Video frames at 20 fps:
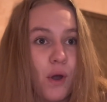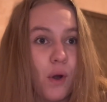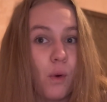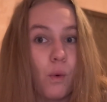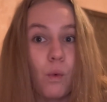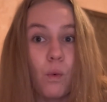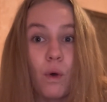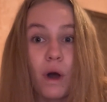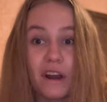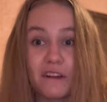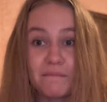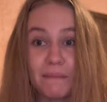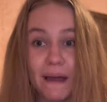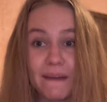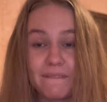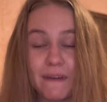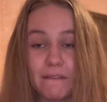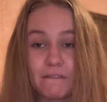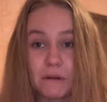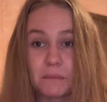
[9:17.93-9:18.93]
one of
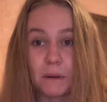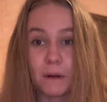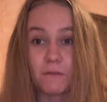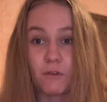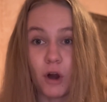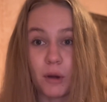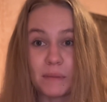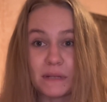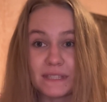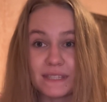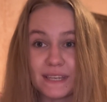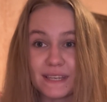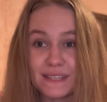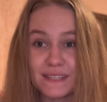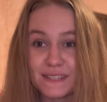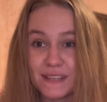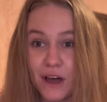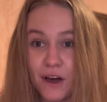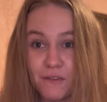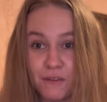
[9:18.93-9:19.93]
my favorite
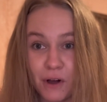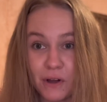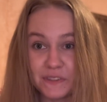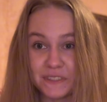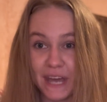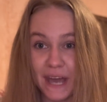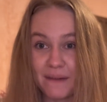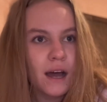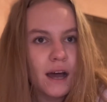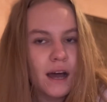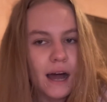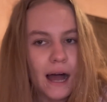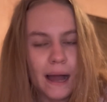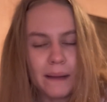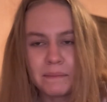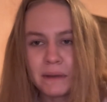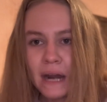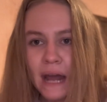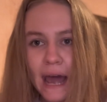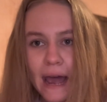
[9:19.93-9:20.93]
performances of all time.
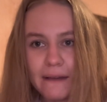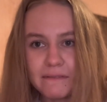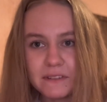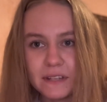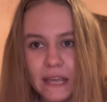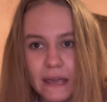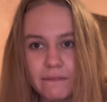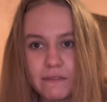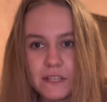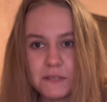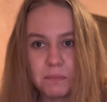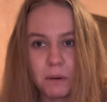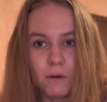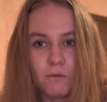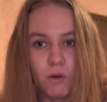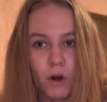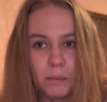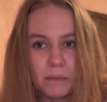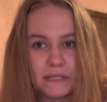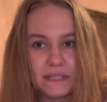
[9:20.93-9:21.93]
I'm gonna have to give this
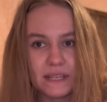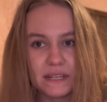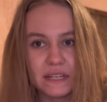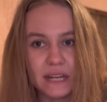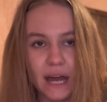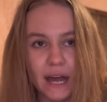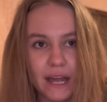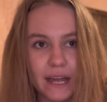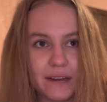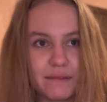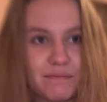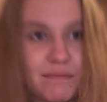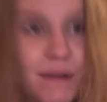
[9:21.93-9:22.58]
performance a 9.